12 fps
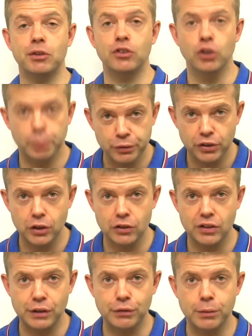is an
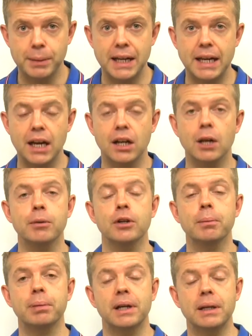opportunity for me and I'm going
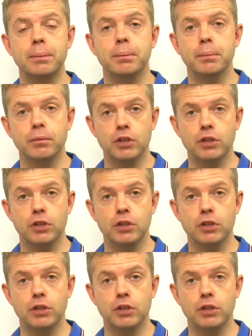to play,